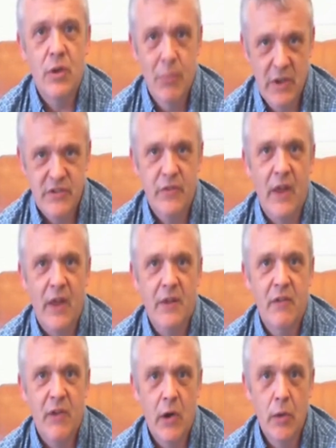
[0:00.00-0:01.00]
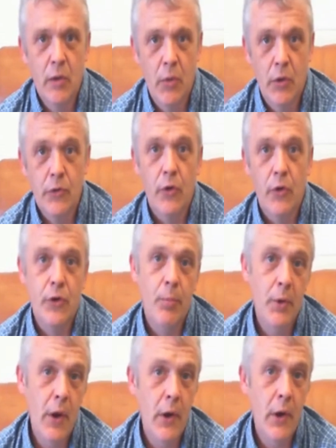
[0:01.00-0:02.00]
it meets in that environment. Or to
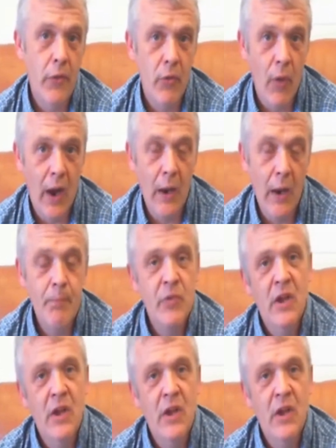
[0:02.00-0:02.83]
put it another way,